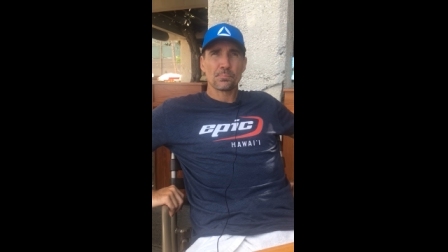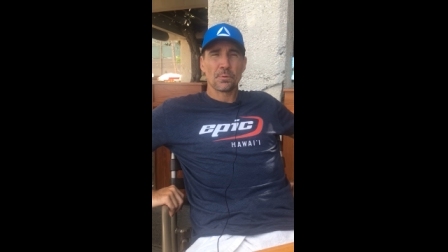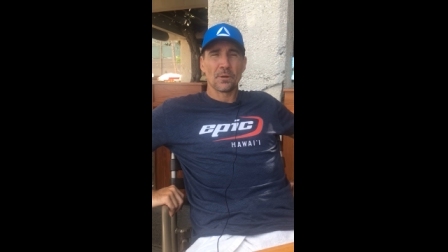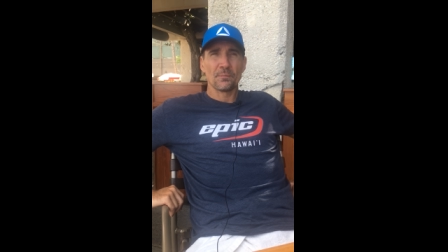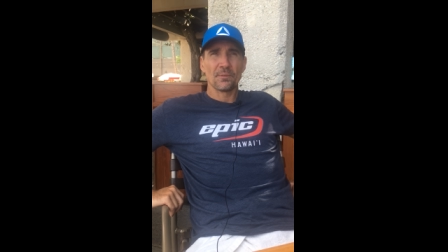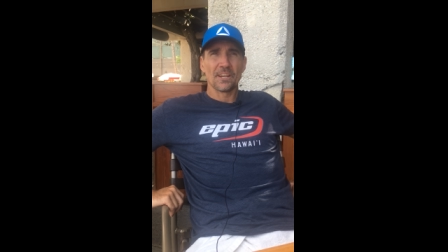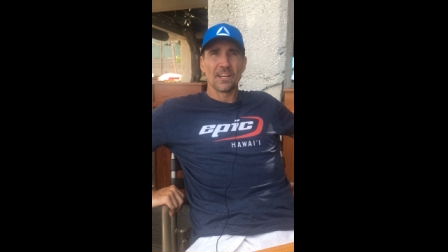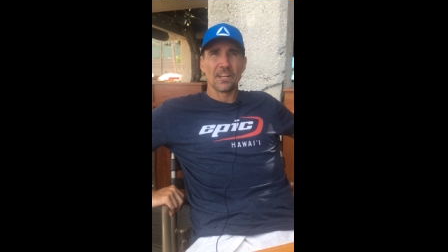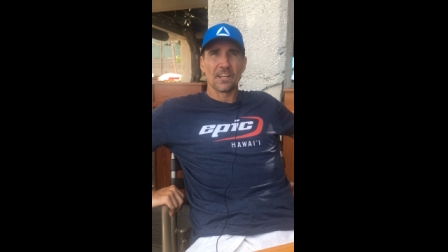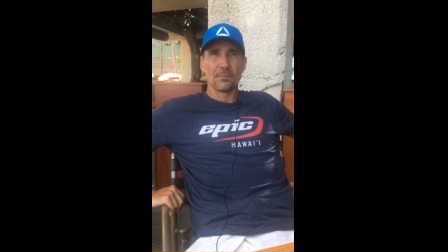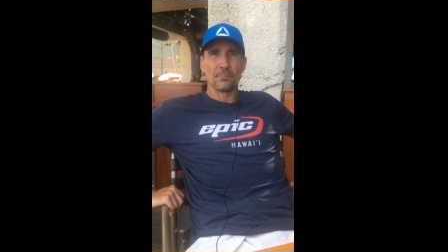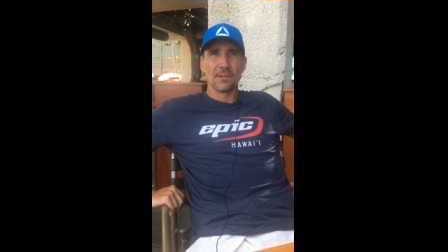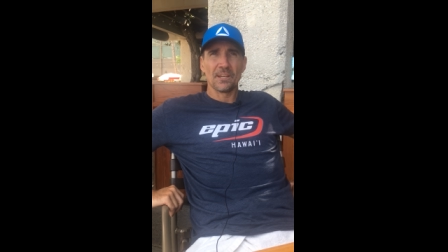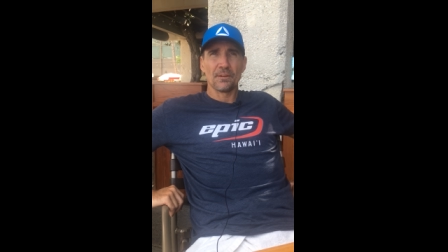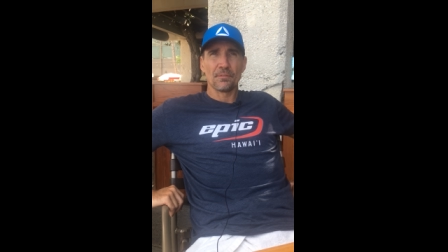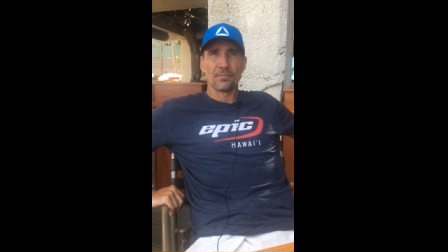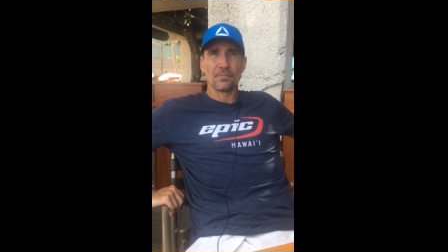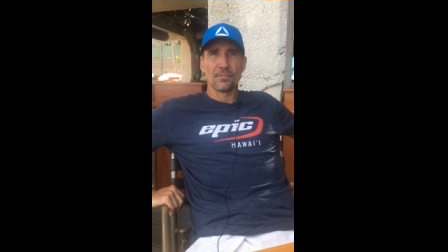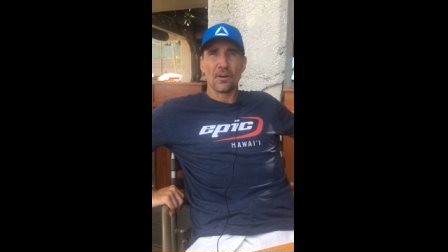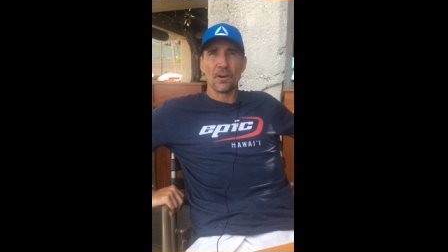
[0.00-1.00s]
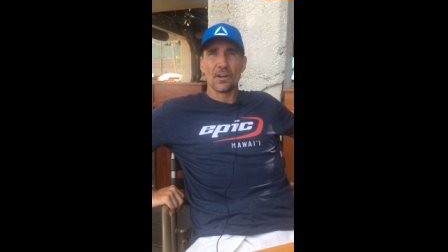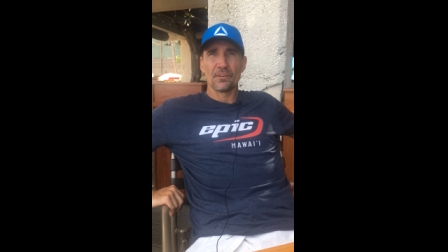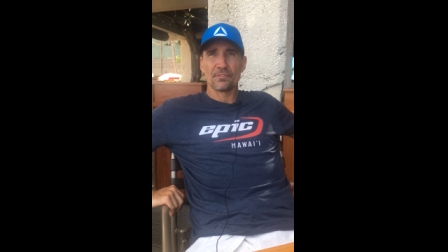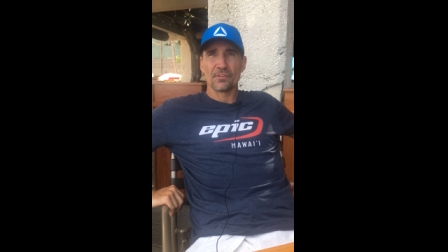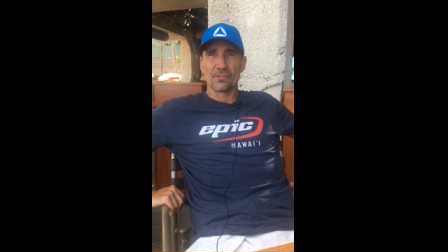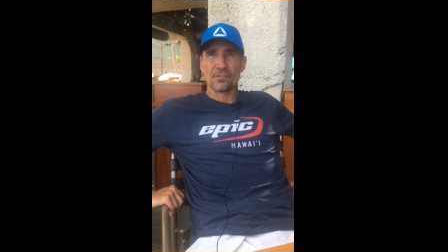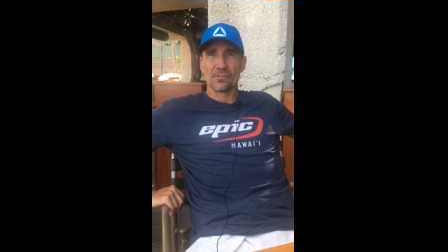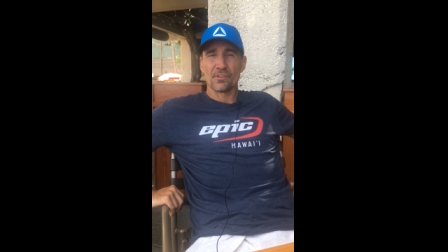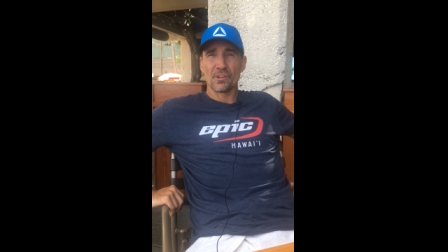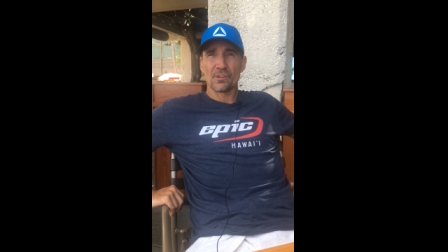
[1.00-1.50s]
probably going to be a 5
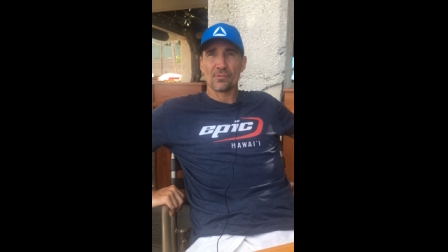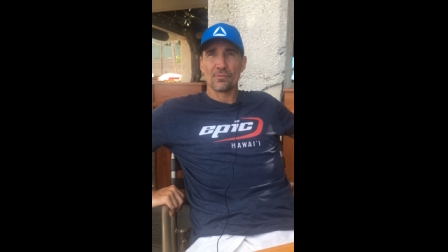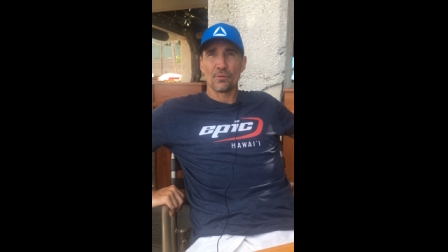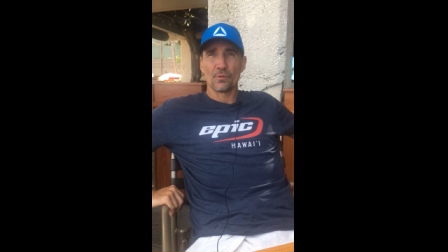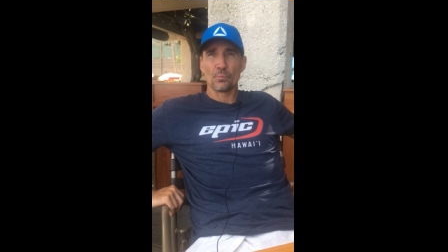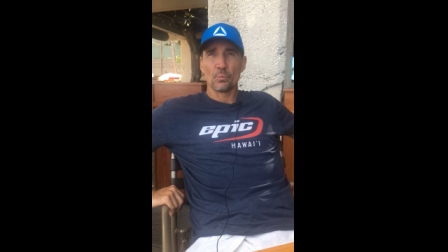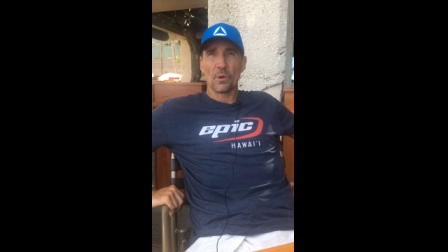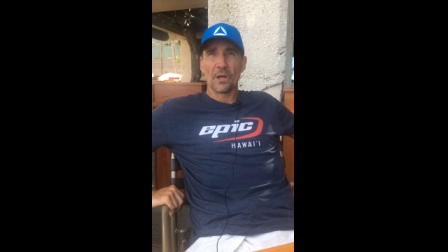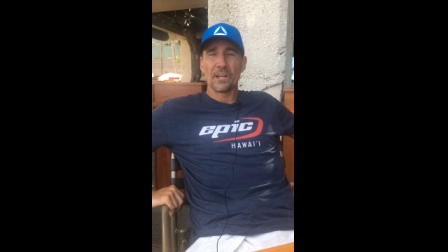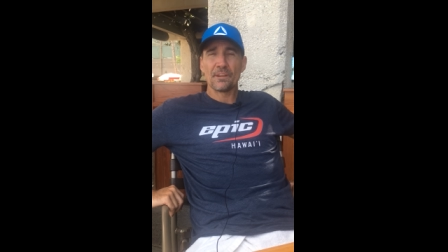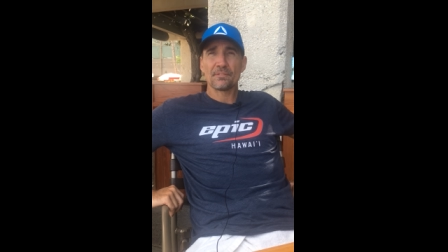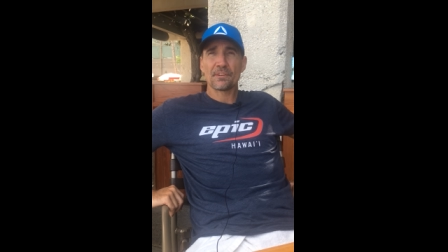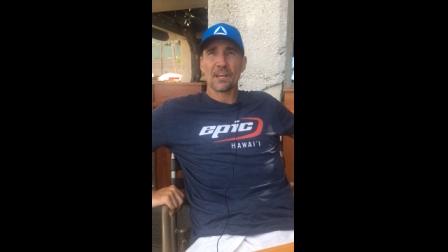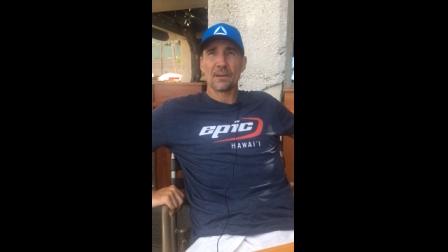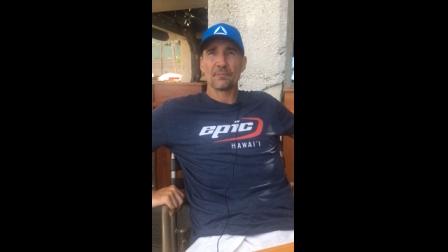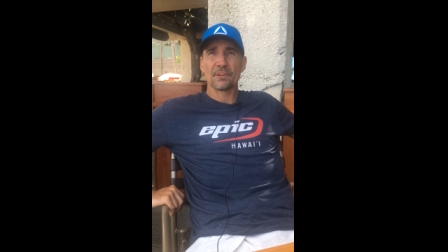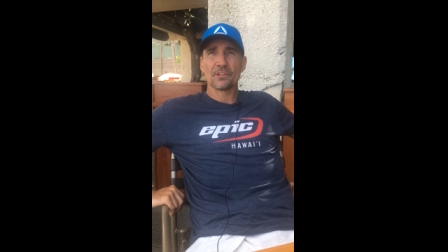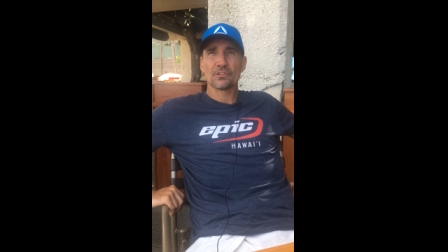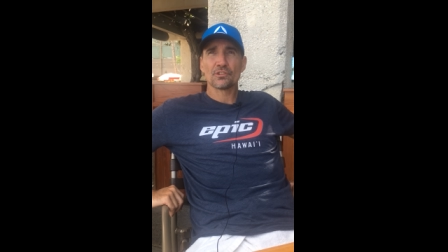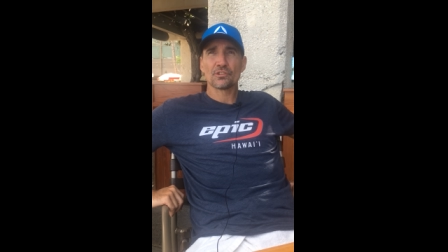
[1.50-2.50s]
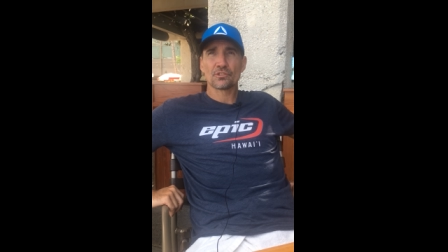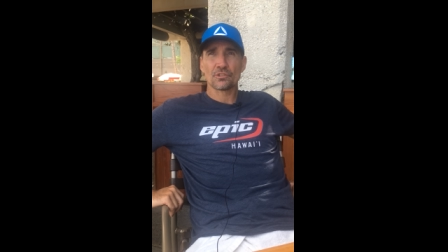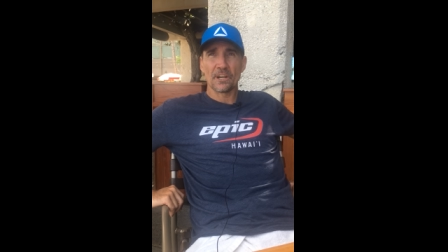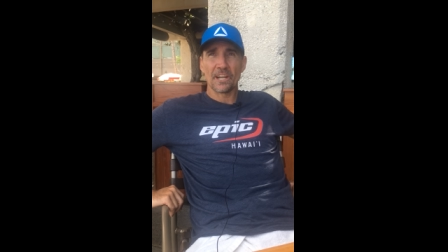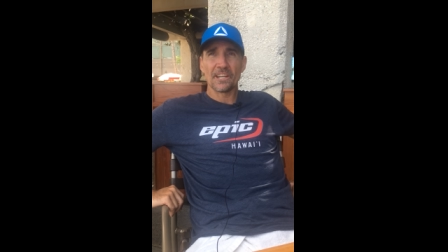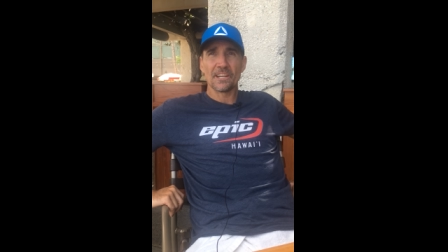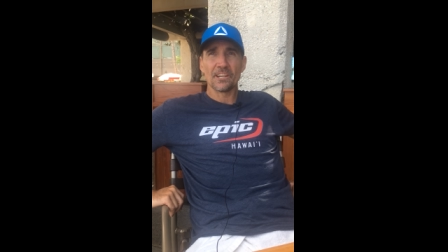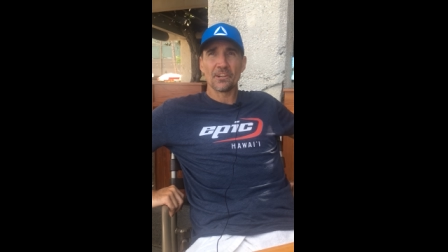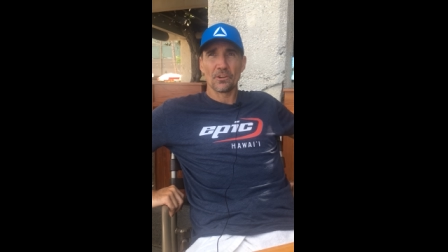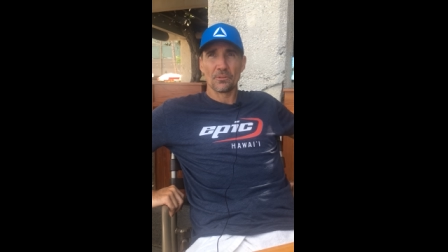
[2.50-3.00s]
to 6 foot wave coming
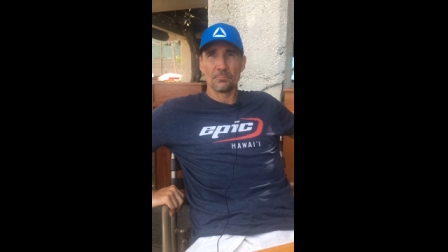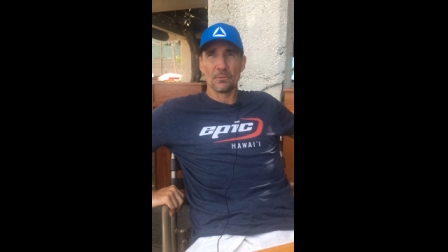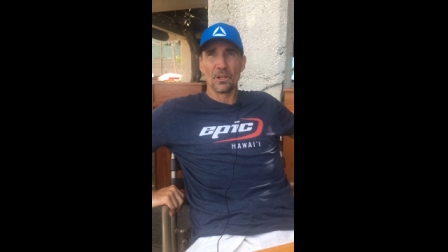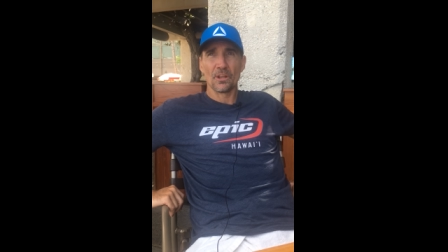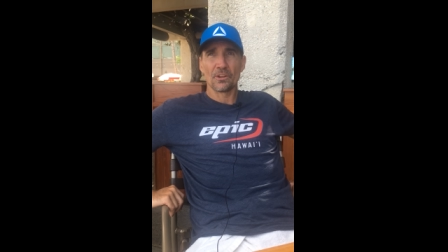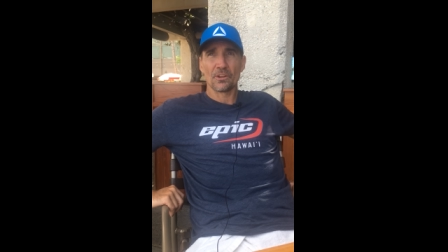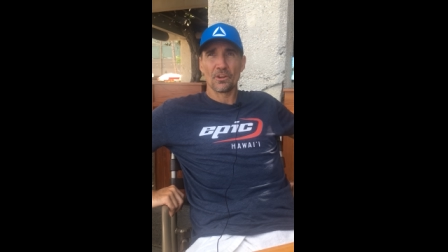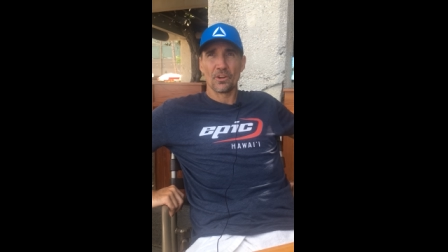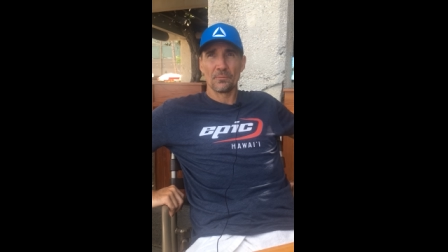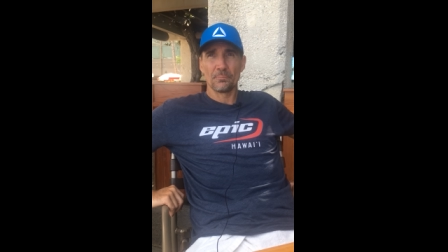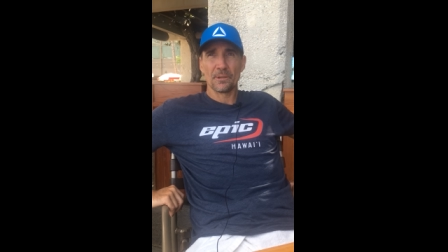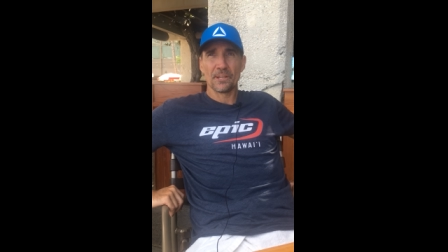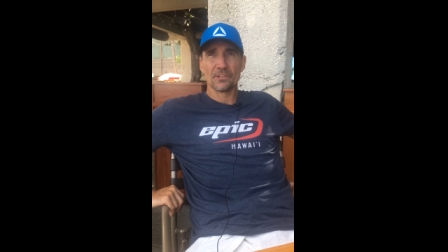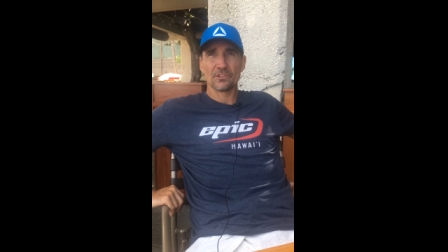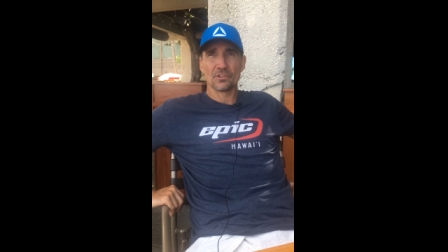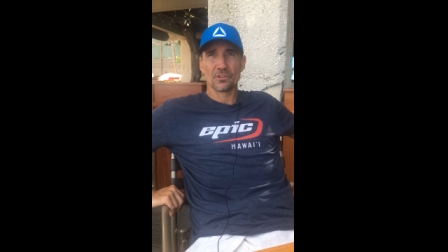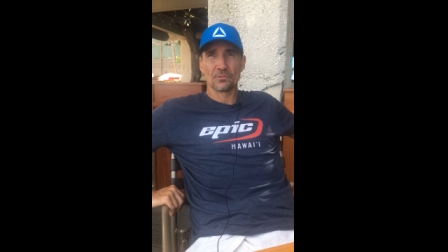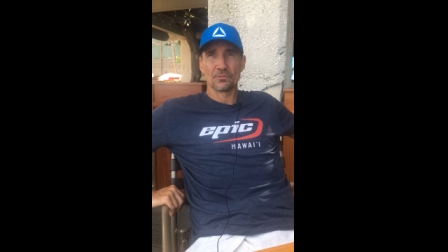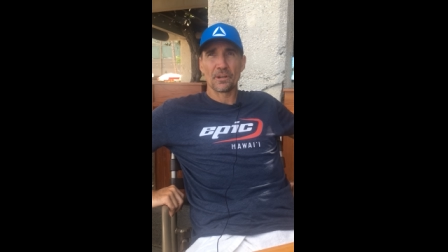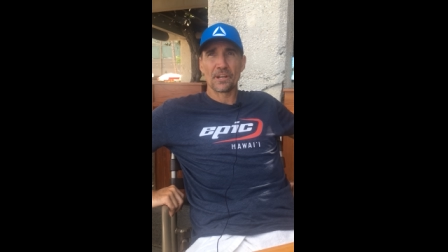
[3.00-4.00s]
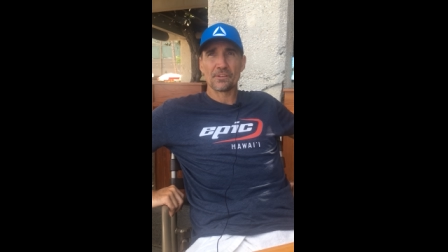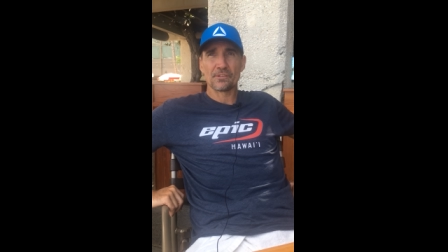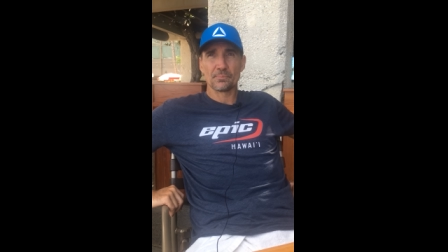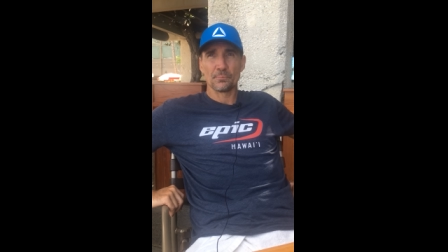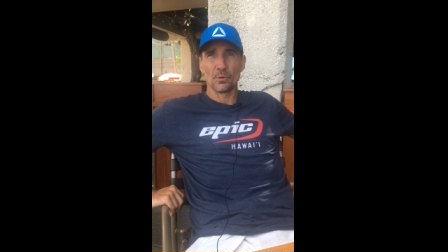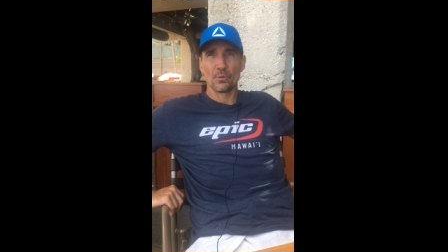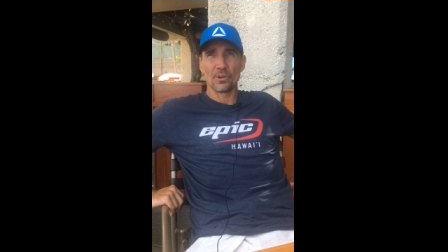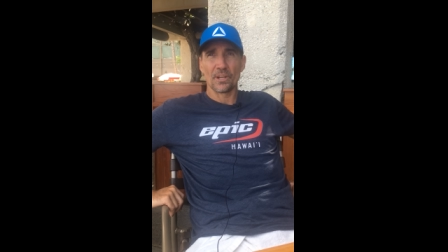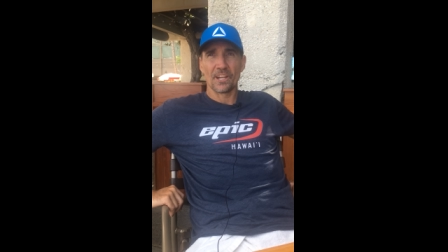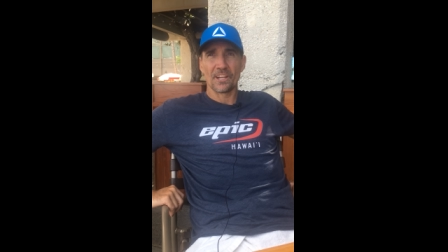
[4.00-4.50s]
straight in on Molokai Beach on race
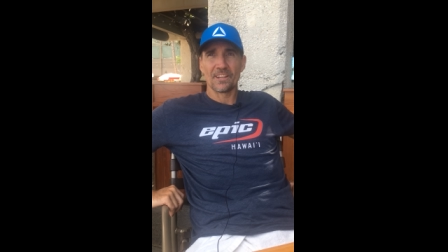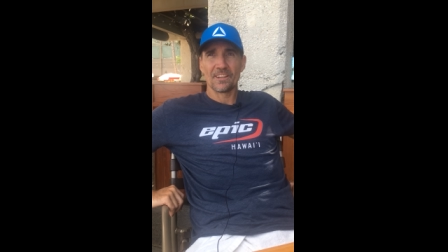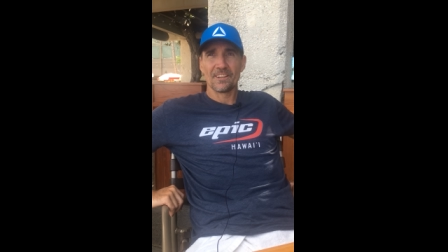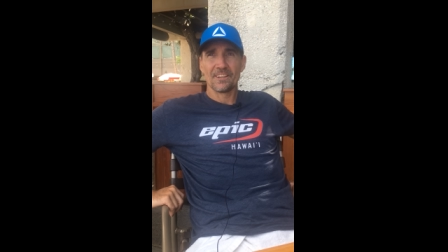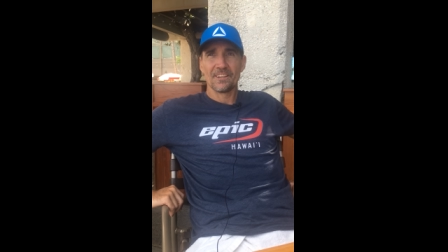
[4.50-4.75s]
morning.